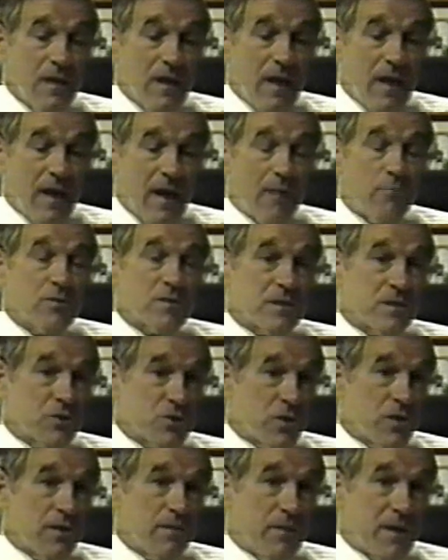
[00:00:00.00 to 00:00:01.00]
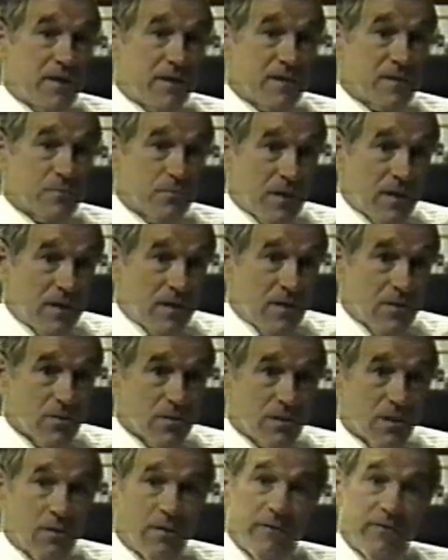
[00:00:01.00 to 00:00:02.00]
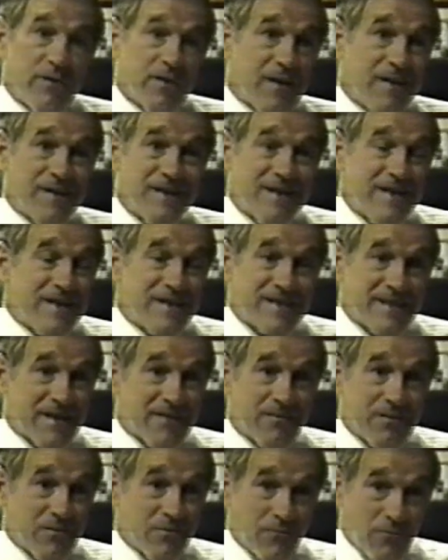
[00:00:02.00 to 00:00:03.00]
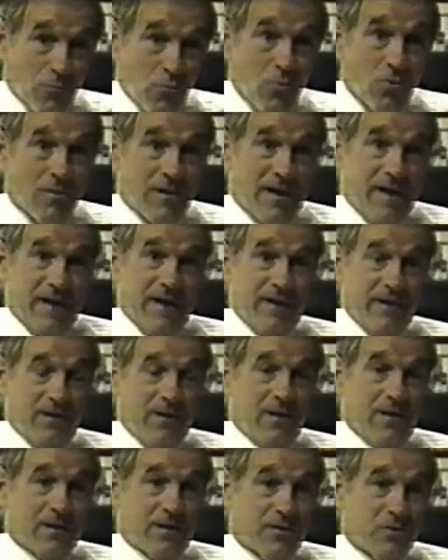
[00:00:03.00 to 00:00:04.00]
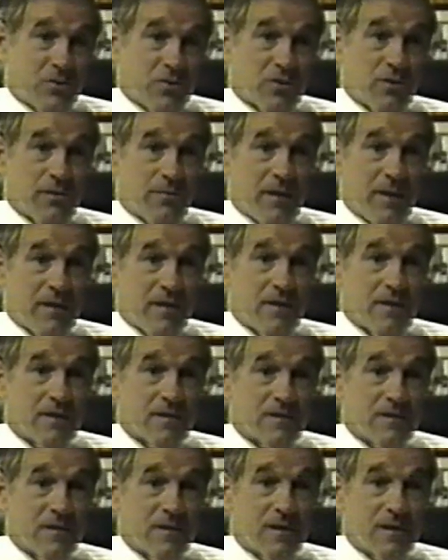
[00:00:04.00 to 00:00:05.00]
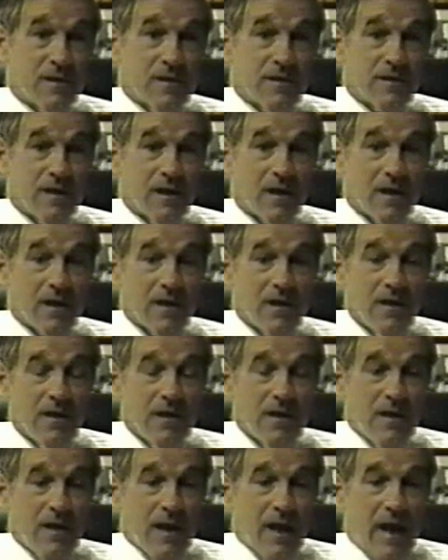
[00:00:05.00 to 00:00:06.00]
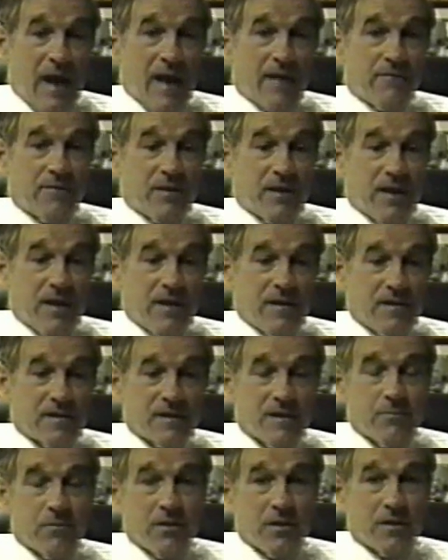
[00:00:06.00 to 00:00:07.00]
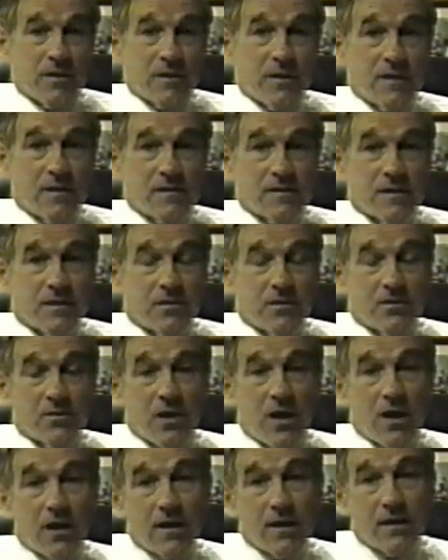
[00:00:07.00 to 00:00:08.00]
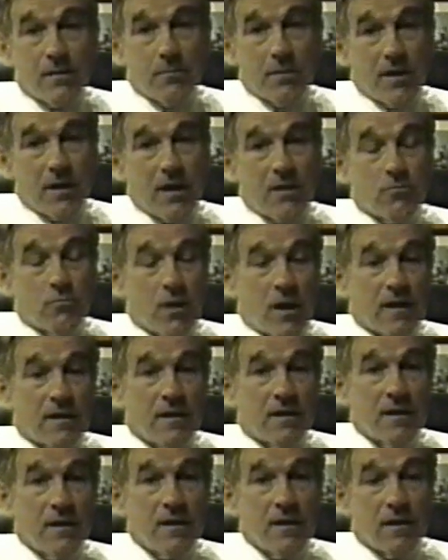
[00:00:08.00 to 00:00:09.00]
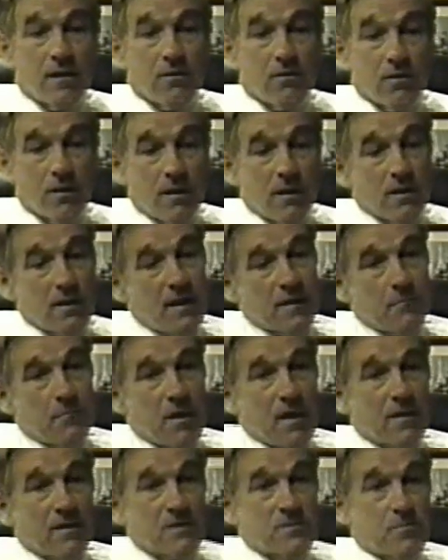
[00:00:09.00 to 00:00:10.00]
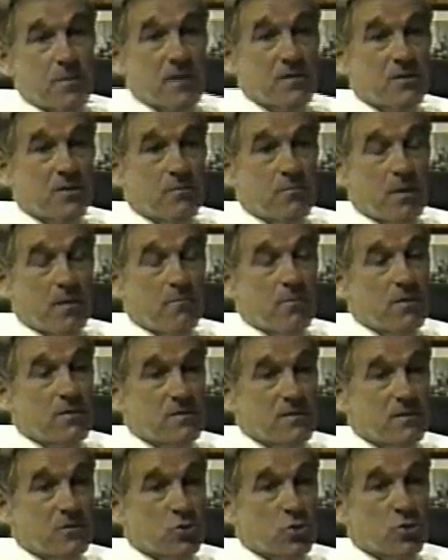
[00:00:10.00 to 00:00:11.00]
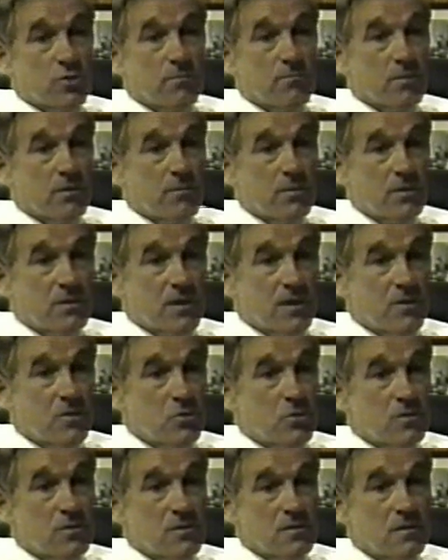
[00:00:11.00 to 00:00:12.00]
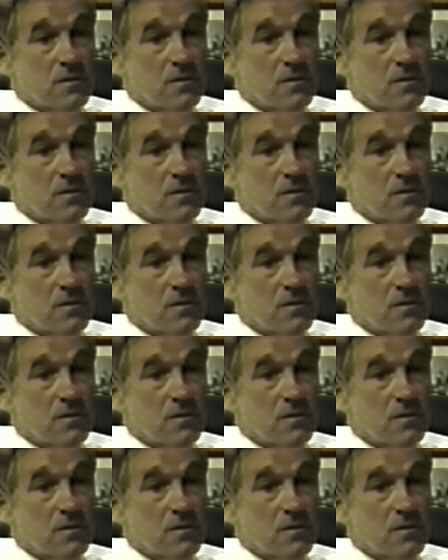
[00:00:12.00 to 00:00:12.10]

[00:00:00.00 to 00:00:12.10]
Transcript: I was concerned about this many years ago. Even in 1974, I had a lot of concern about this, and advocated some of the things that they're talking about right now, like balanced budget amendments and term limitations.